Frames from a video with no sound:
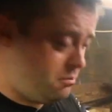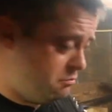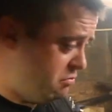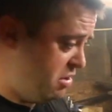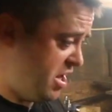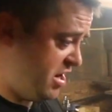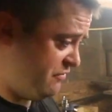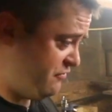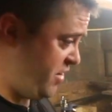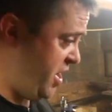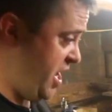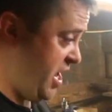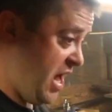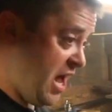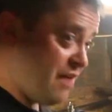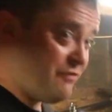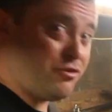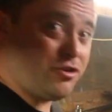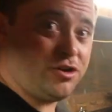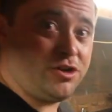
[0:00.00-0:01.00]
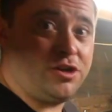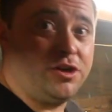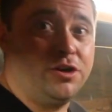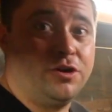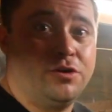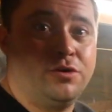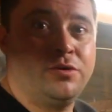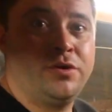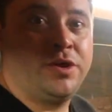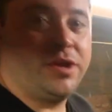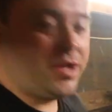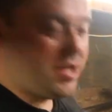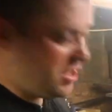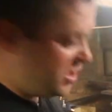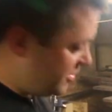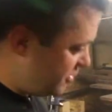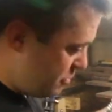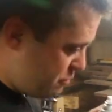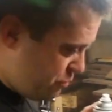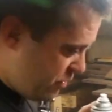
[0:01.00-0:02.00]
But if I ever do,
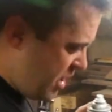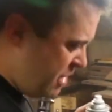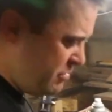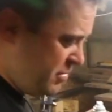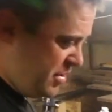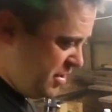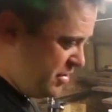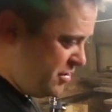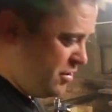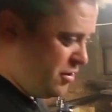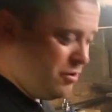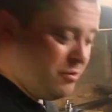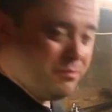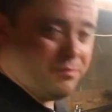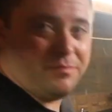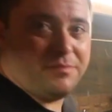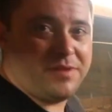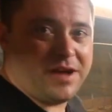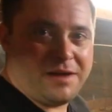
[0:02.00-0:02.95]
they're probably, you know,